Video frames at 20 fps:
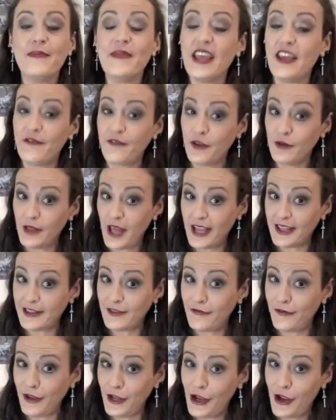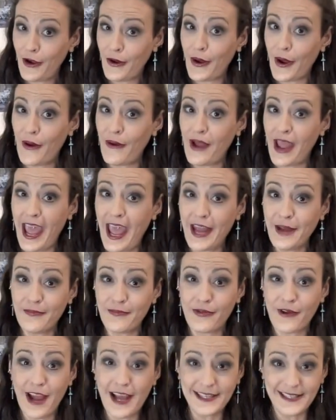If you like the video, go ahead
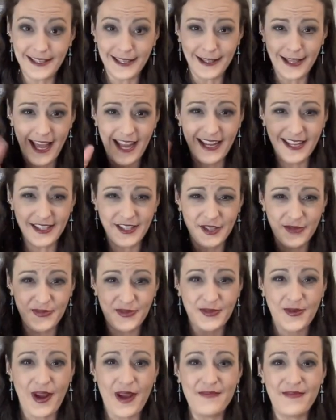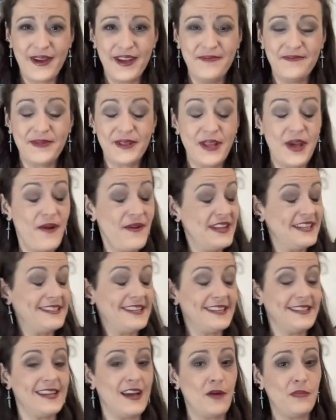and press the like and subscribe button below. It
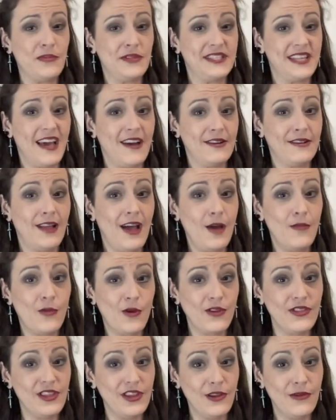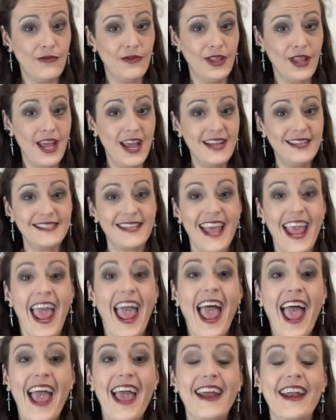does help us out a lot more than you realize.
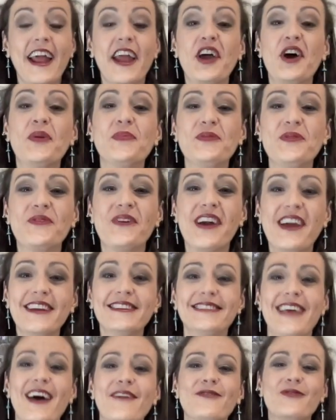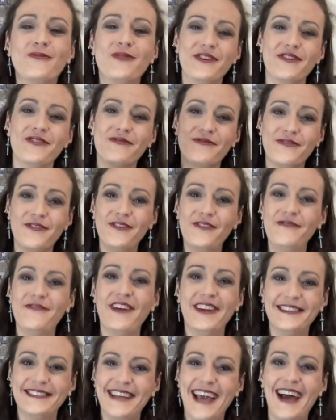And I hope you guys have a wonderful,
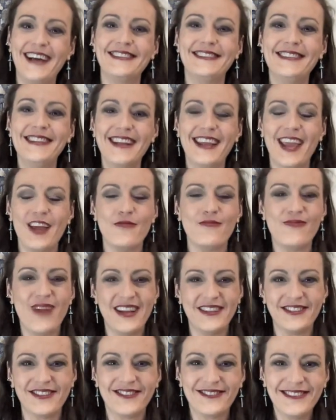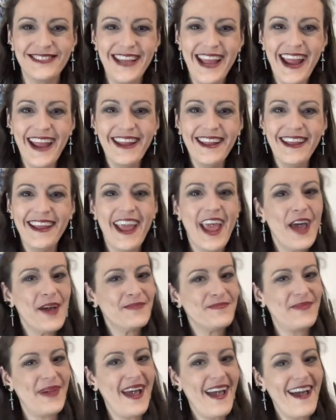fantastic, and magical day.
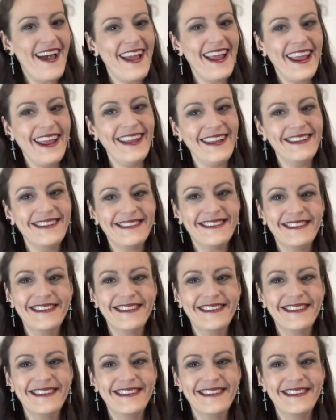Bye.